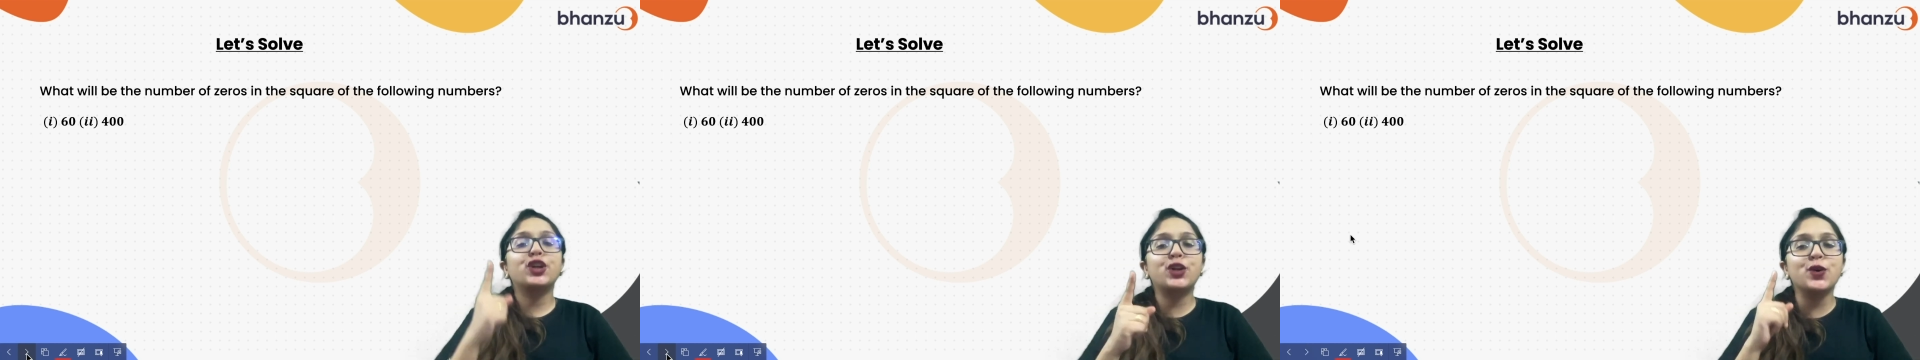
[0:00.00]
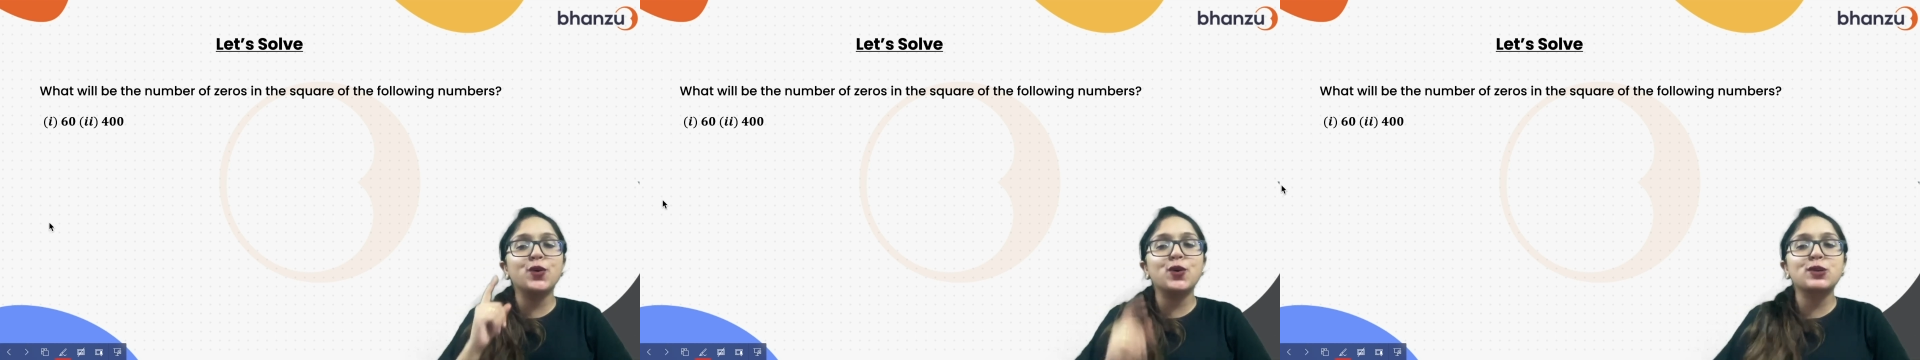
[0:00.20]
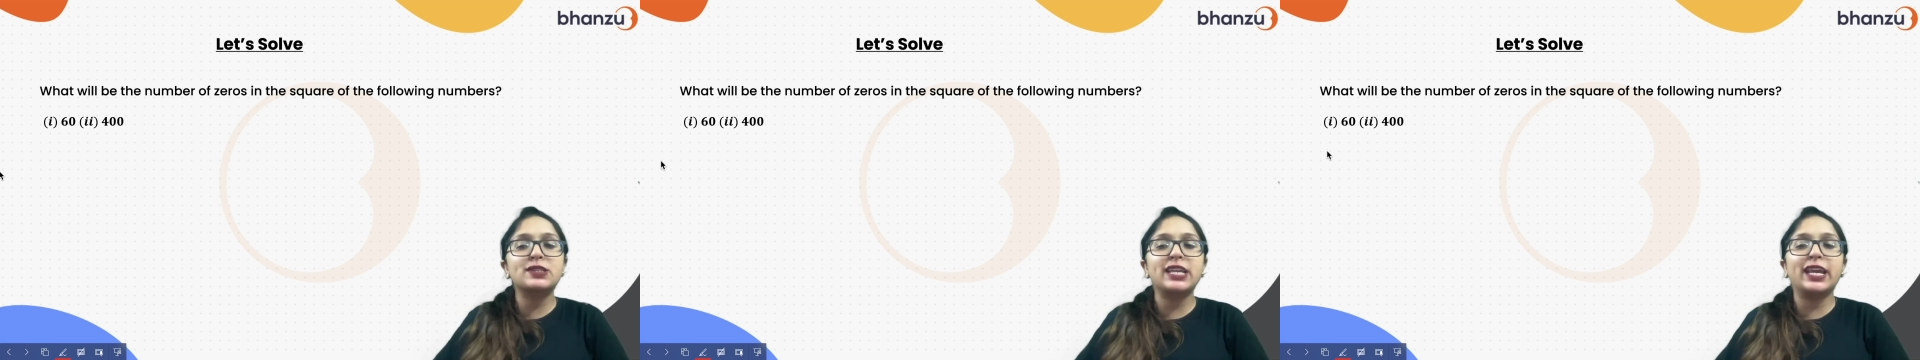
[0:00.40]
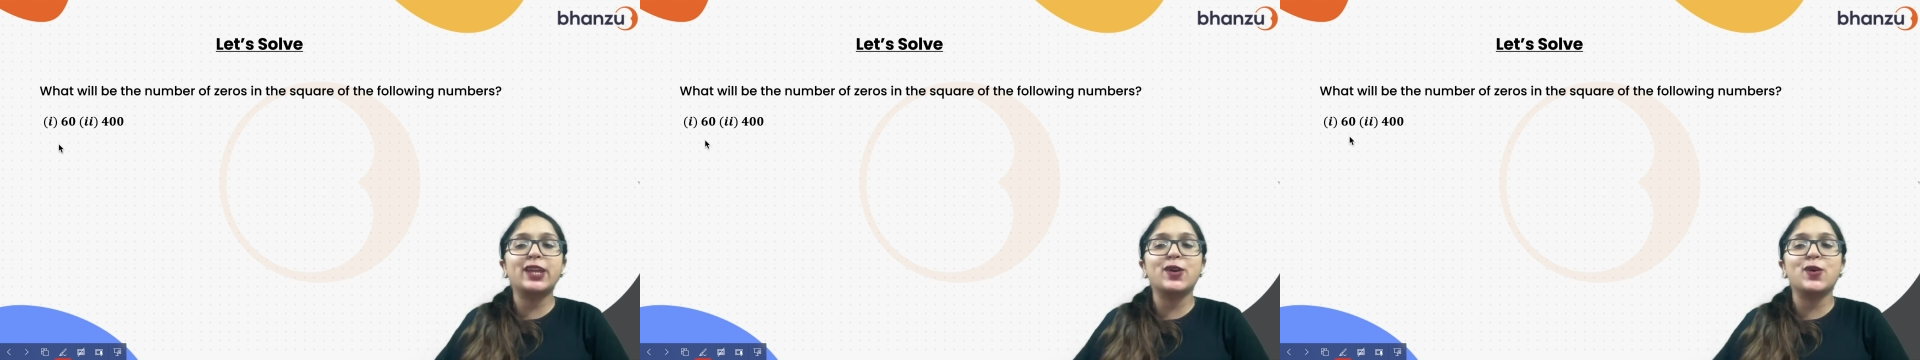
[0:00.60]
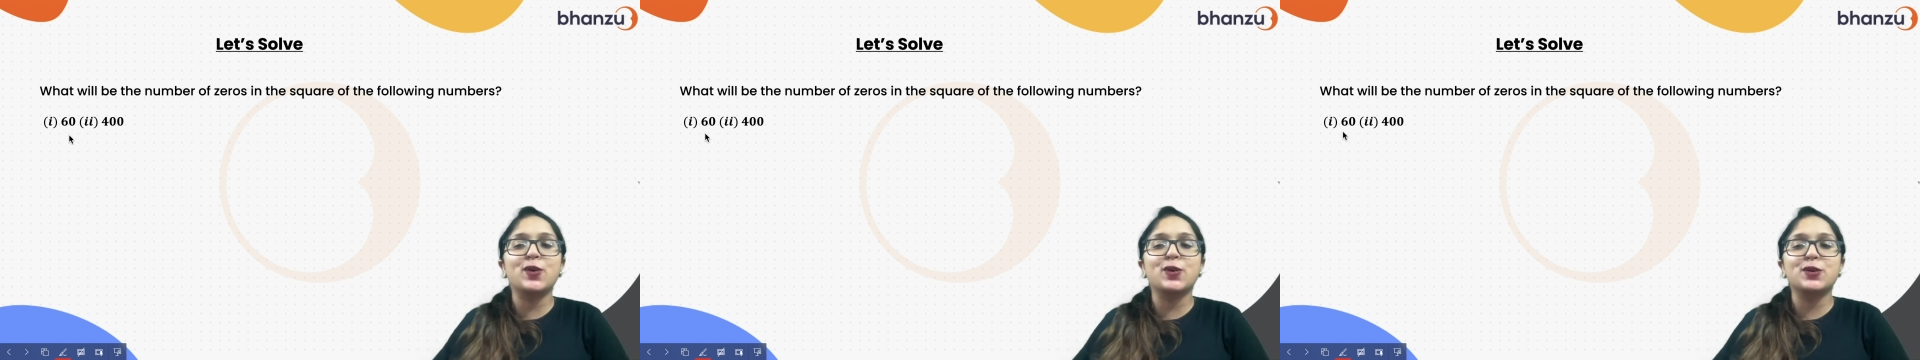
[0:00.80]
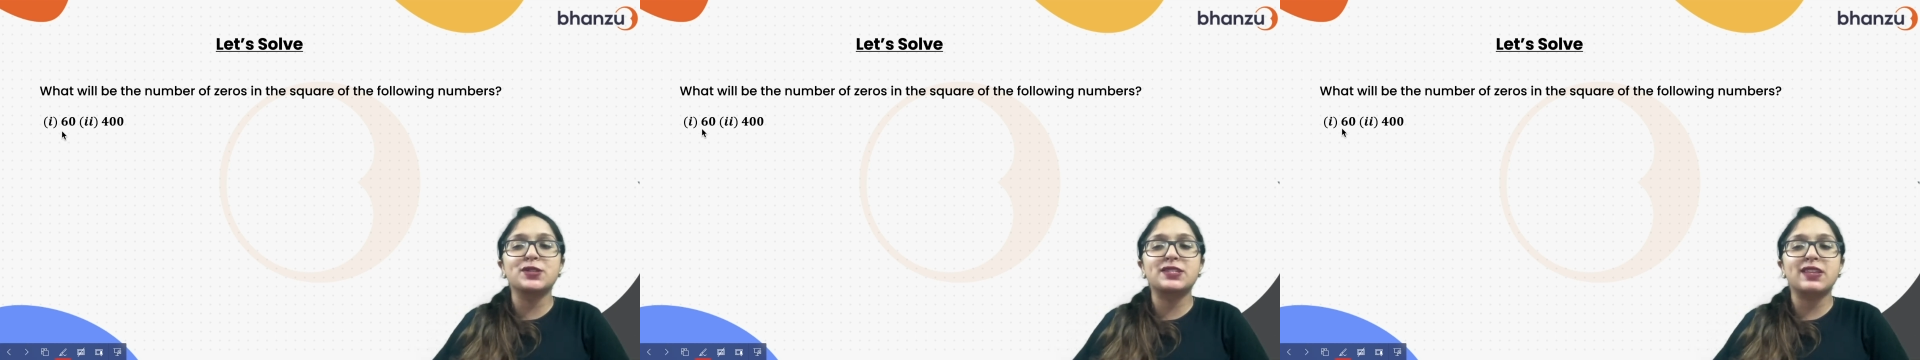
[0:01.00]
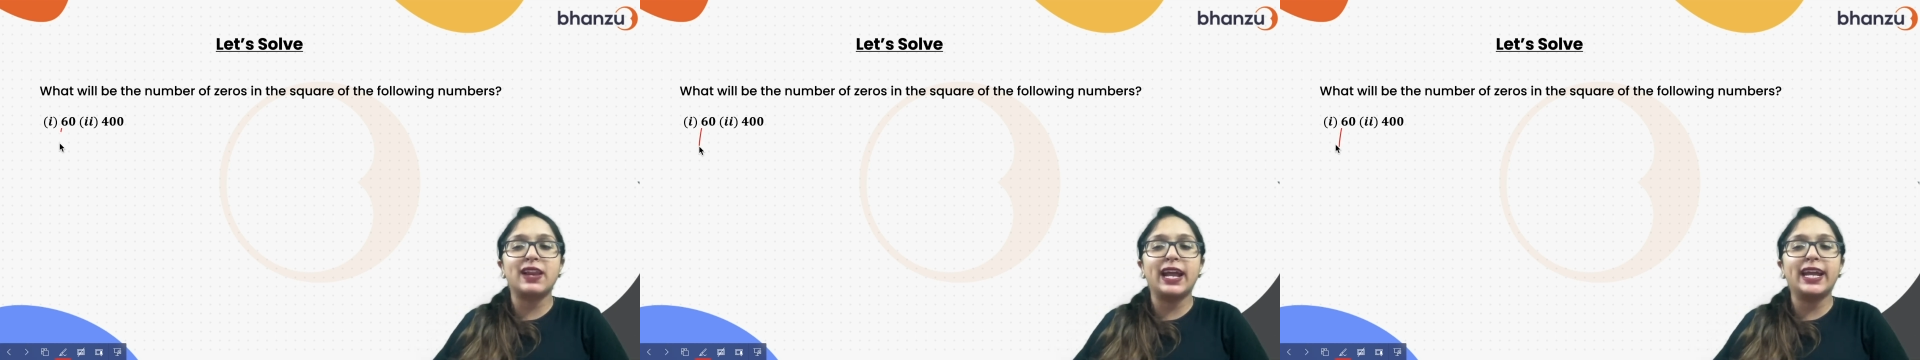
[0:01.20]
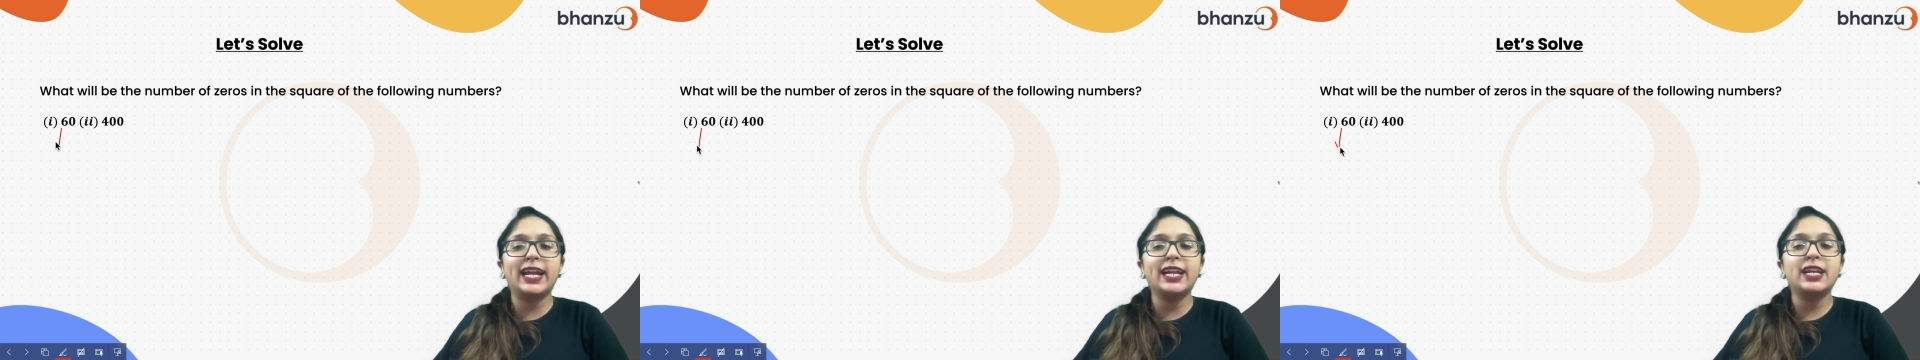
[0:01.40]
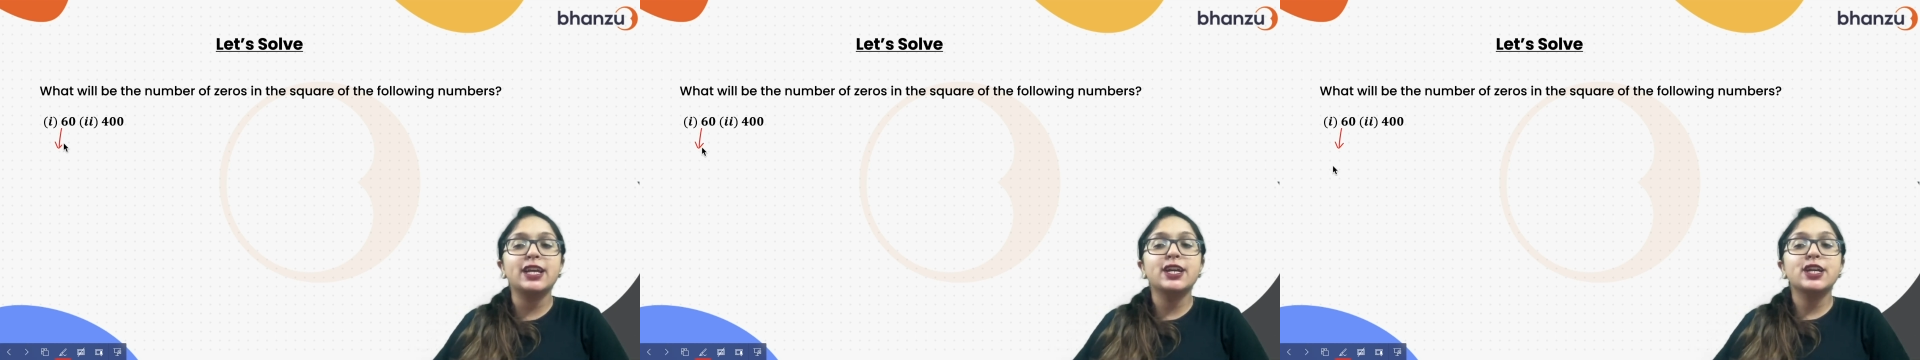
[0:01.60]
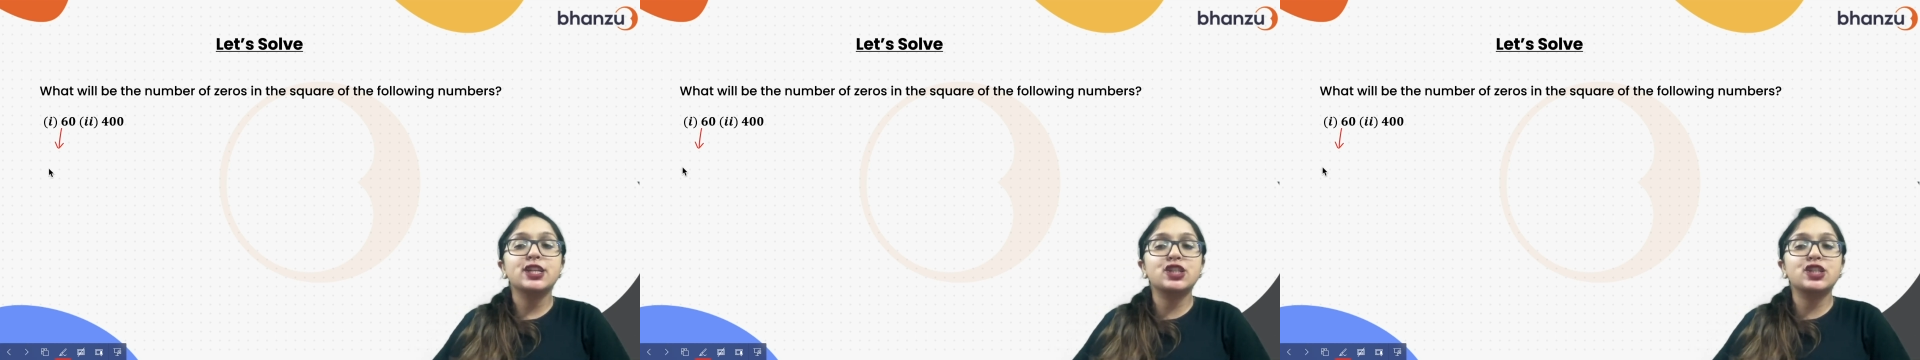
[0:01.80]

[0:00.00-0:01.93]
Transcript: 2 zeros, right?